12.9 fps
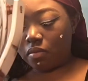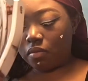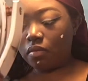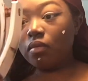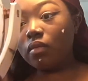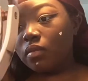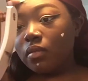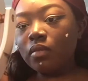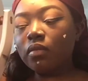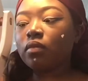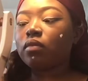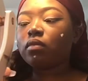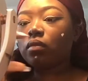I am
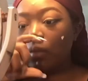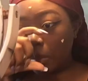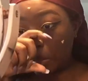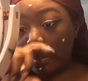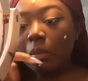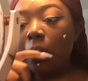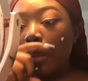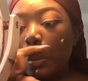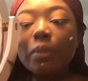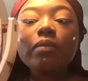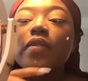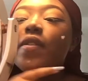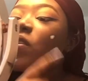so faithful to that
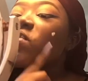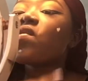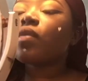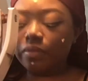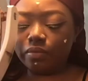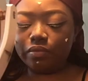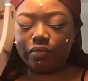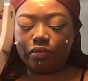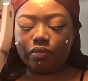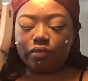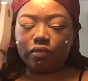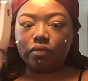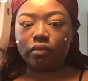one. It's so faithful to
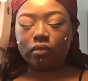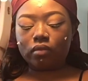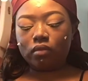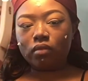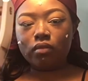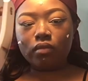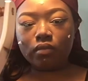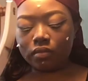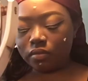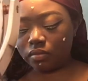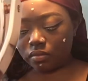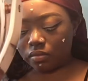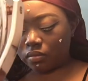me. I'm not
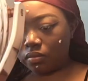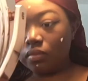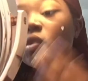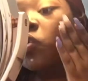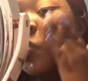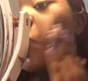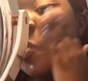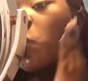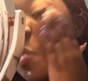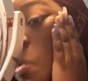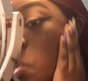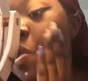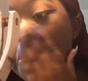going to change
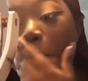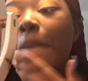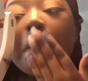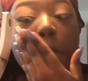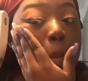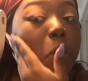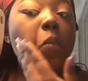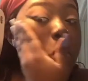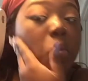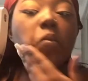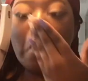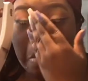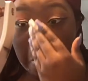primers for a
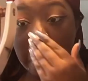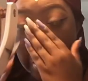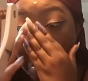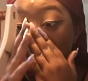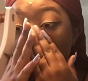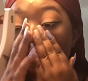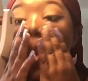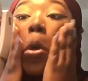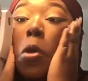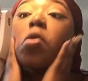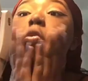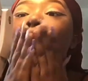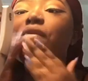really long time.
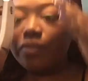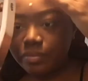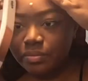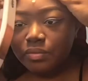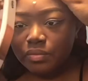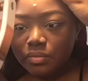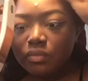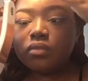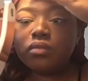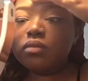I highly doubt it.